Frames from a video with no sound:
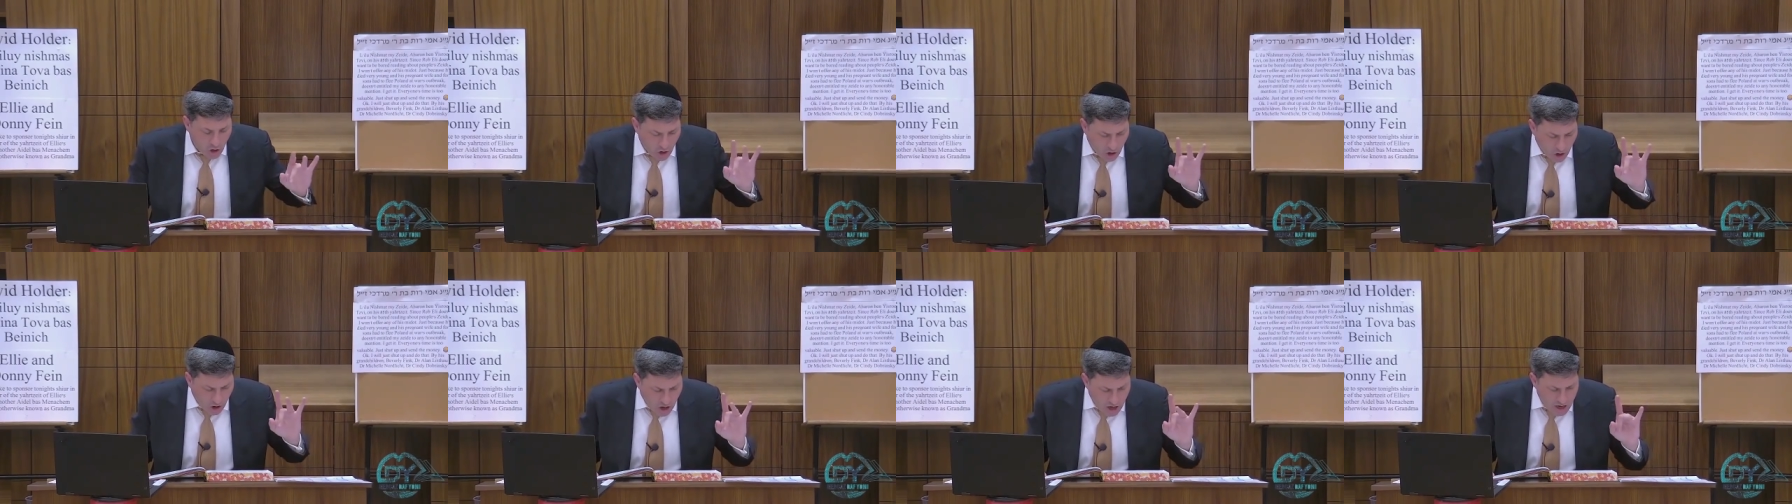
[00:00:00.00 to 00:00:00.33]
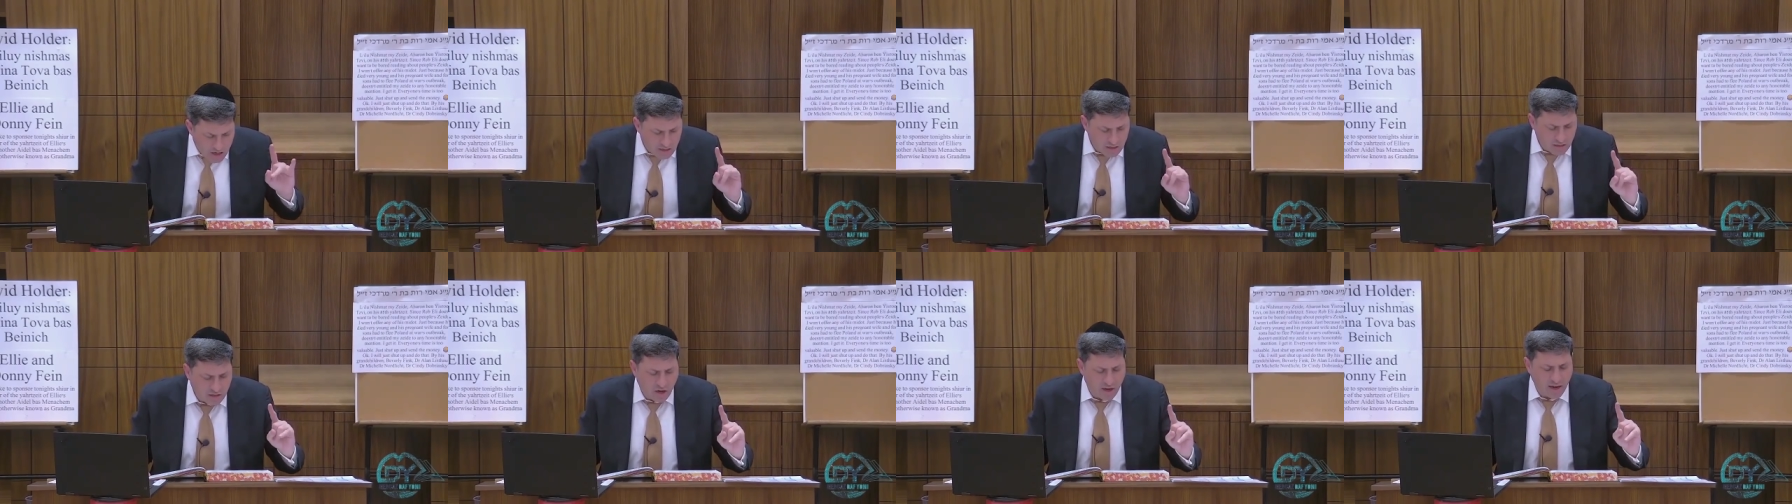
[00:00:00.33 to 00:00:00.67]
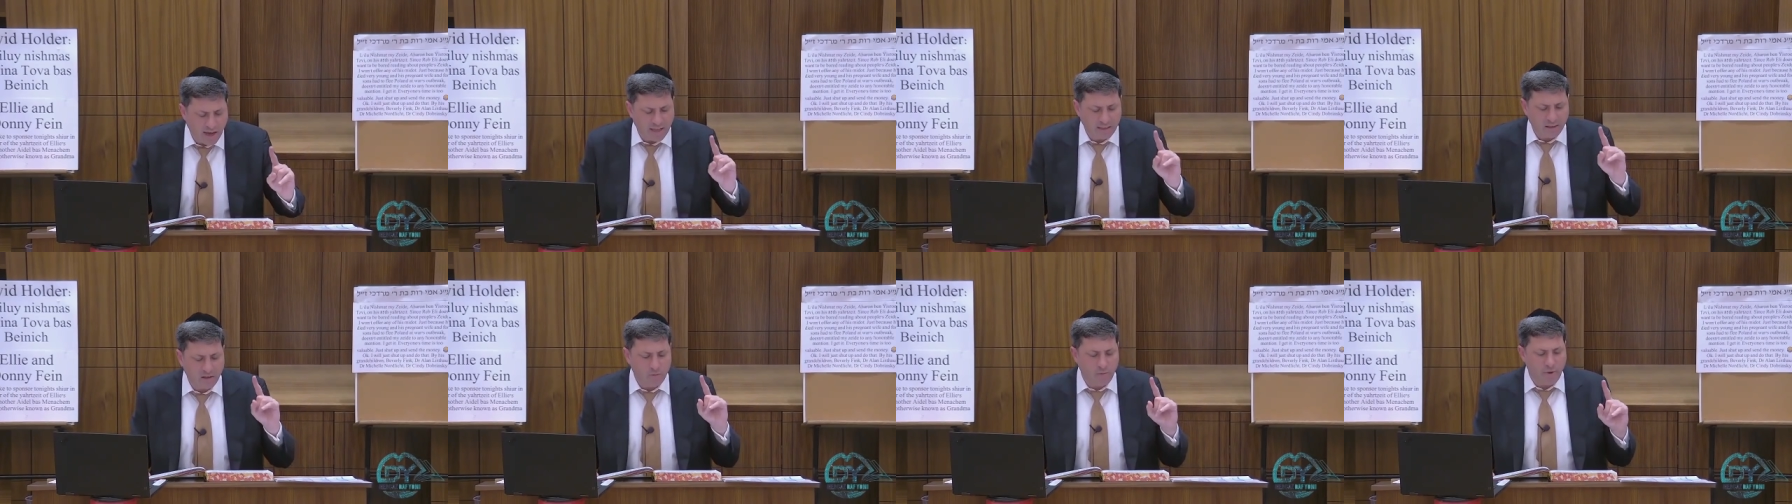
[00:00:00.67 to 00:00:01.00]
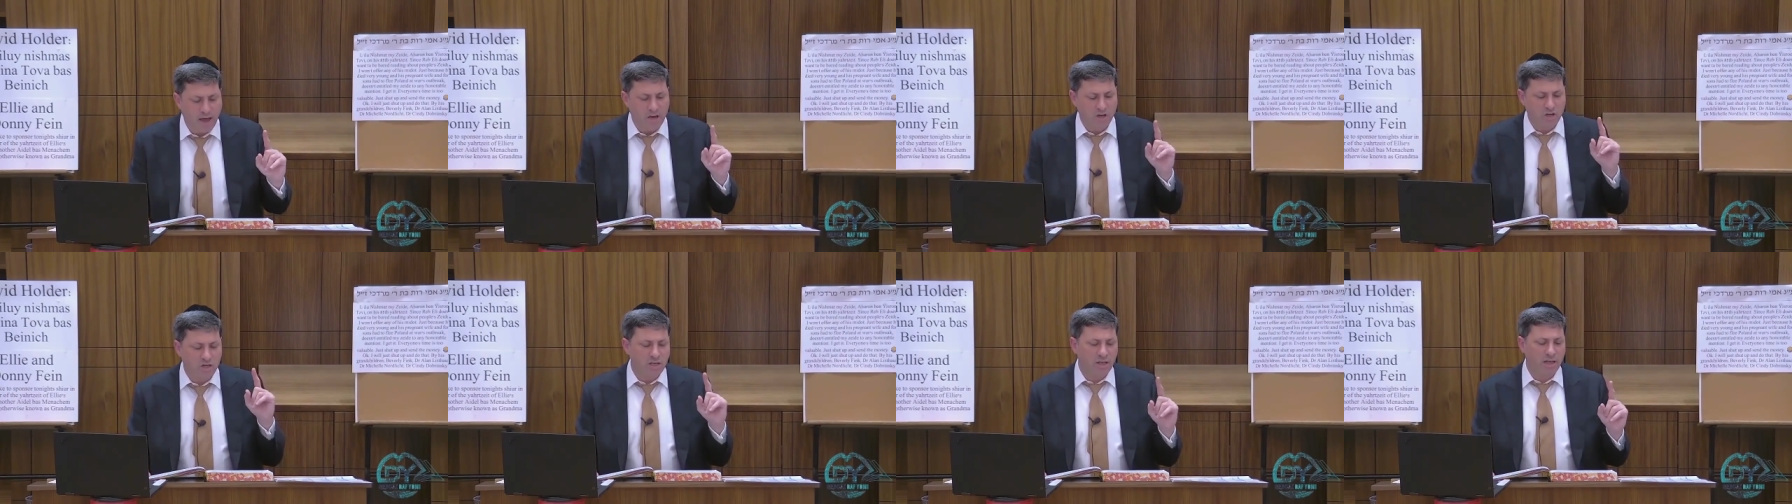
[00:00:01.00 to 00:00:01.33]
Only this
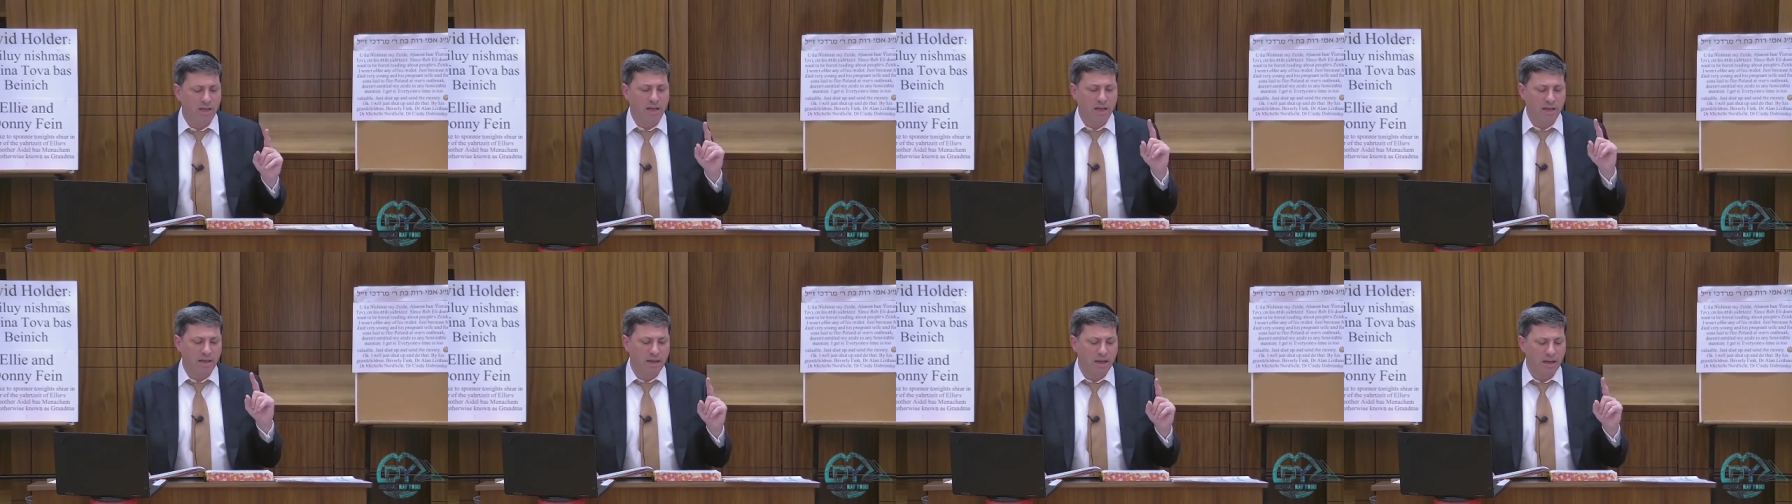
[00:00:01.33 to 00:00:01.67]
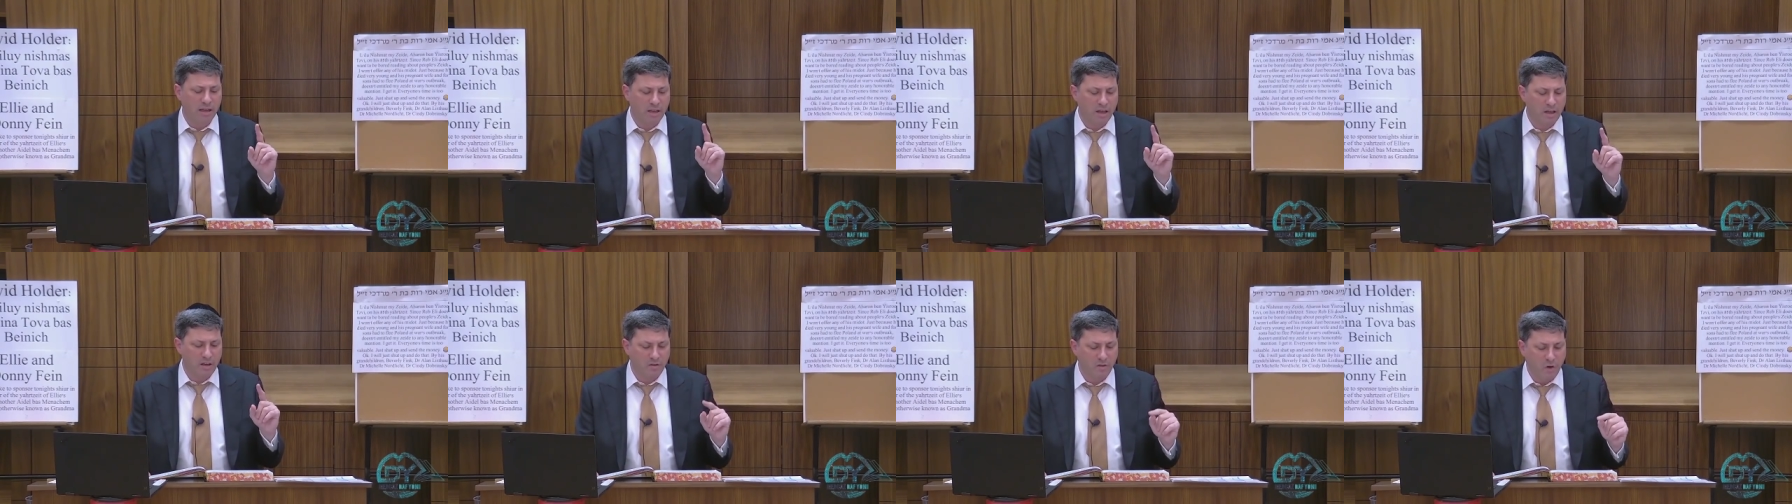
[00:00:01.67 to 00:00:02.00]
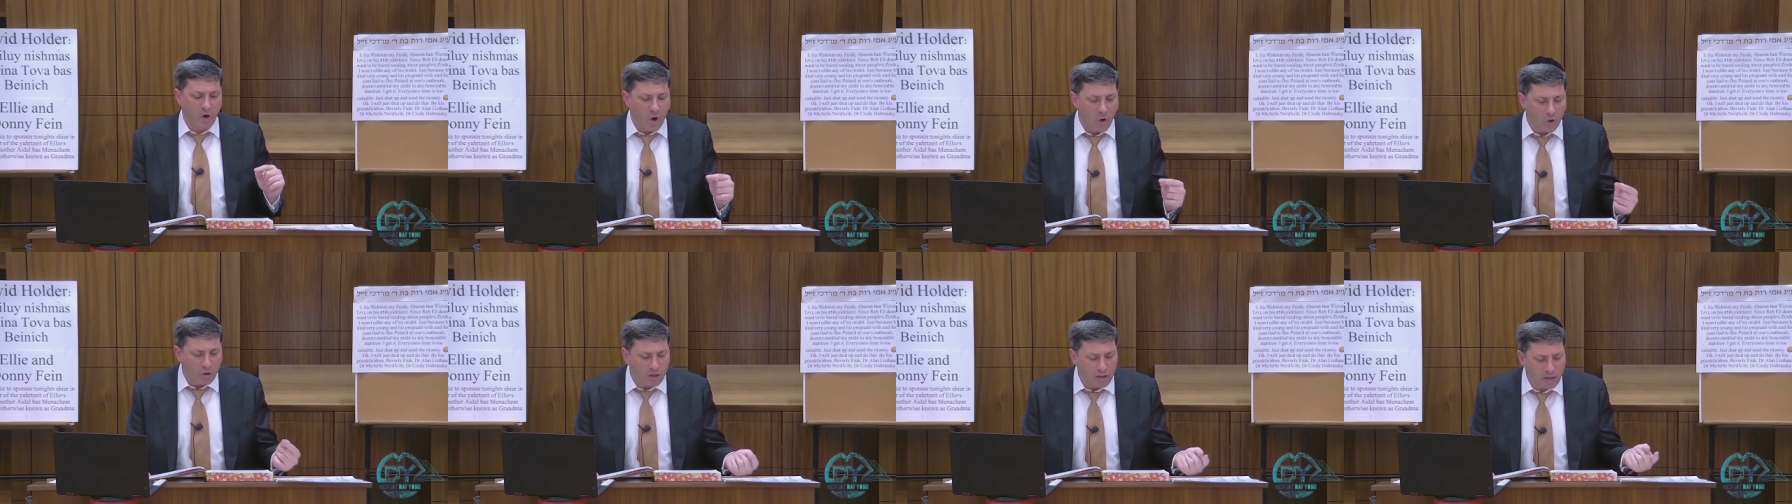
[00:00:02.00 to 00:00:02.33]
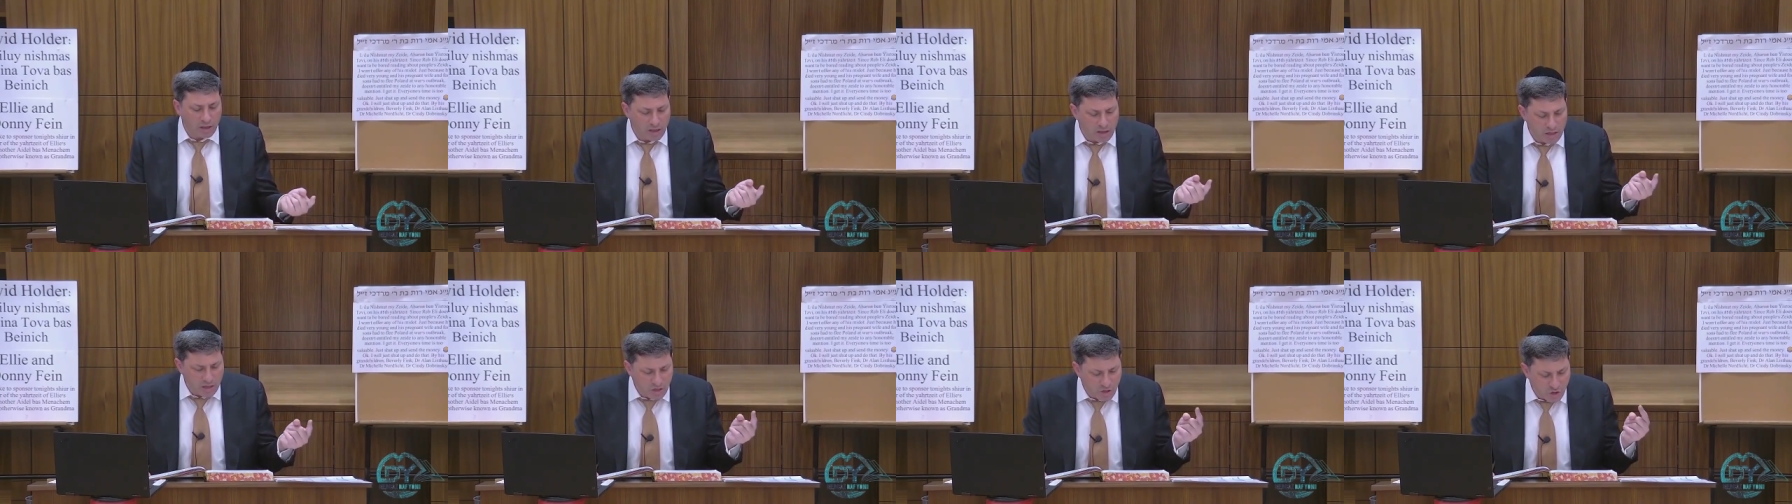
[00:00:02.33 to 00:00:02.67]

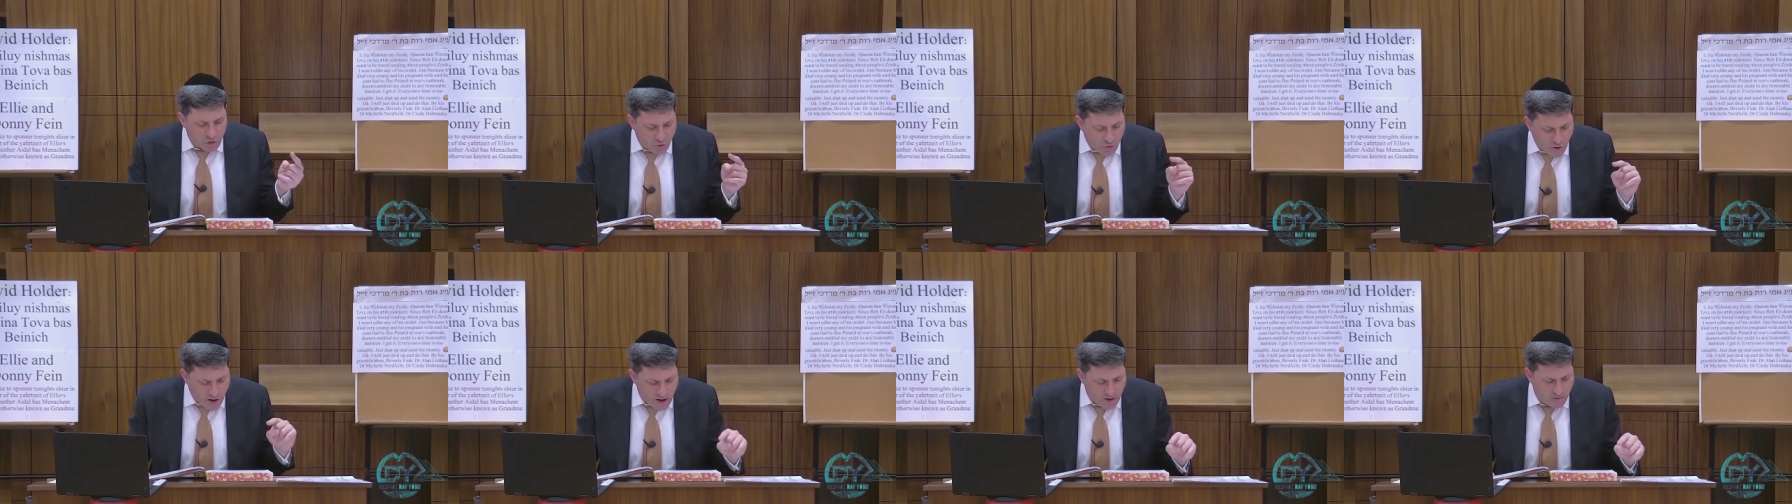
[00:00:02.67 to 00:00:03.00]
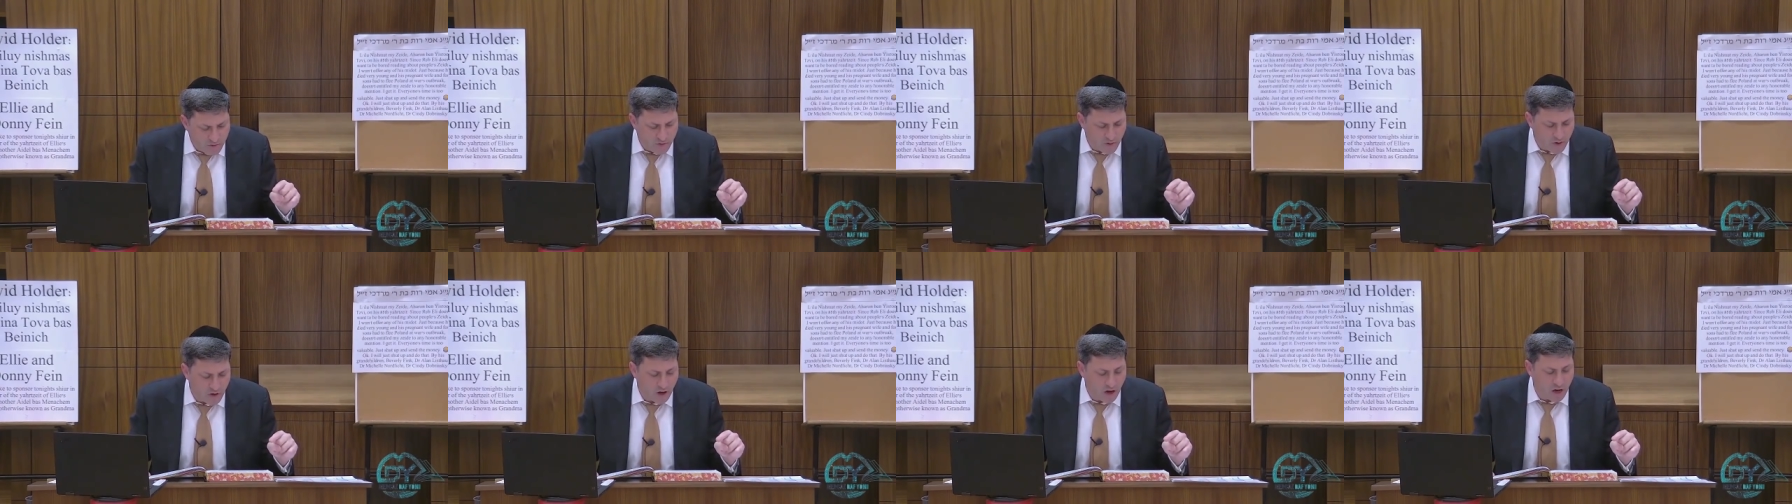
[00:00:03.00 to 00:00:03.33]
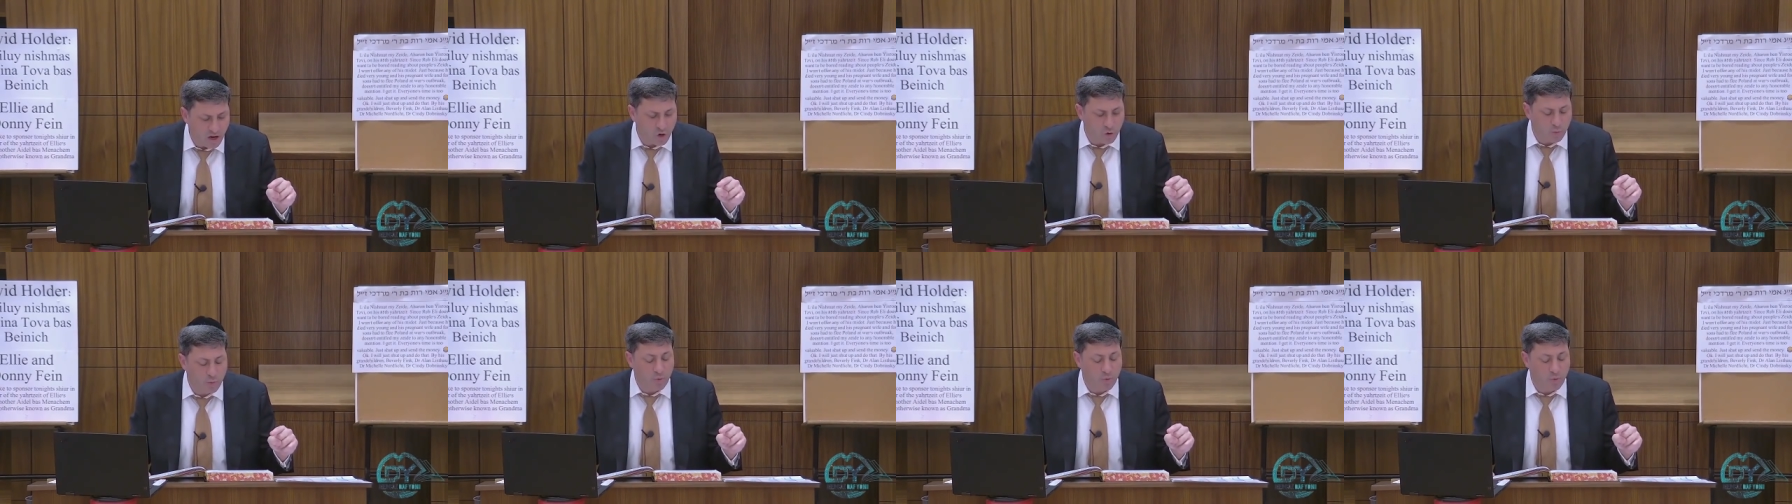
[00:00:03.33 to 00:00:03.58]
treifa are you